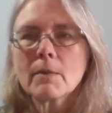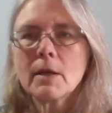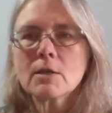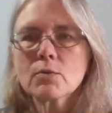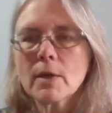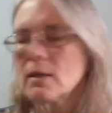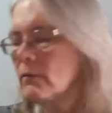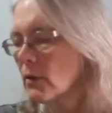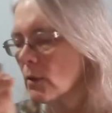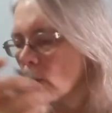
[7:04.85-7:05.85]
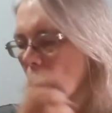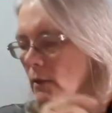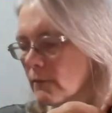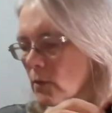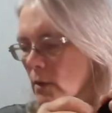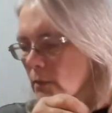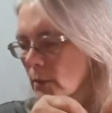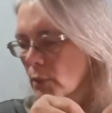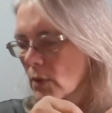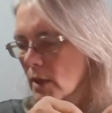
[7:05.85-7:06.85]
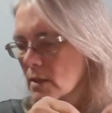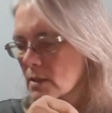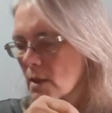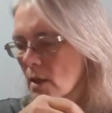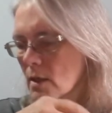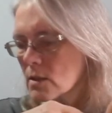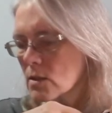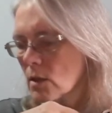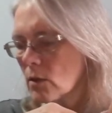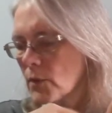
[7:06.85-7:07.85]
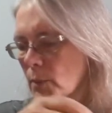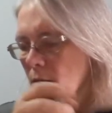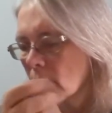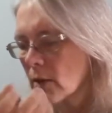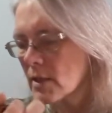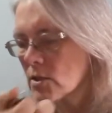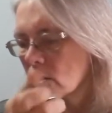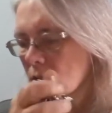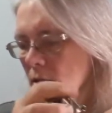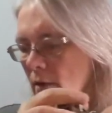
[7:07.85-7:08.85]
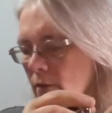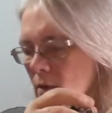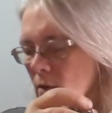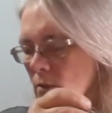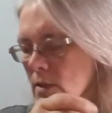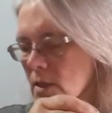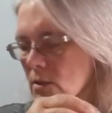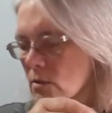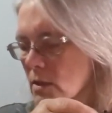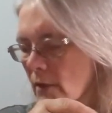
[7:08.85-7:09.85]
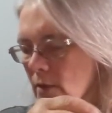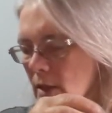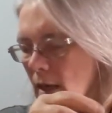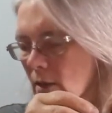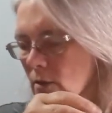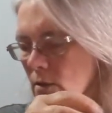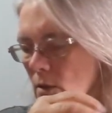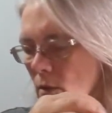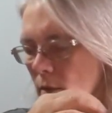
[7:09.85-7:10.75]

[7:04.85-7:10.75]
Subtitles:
And it's rated very well for the price. So the BRS, you could save, $6 or $7 over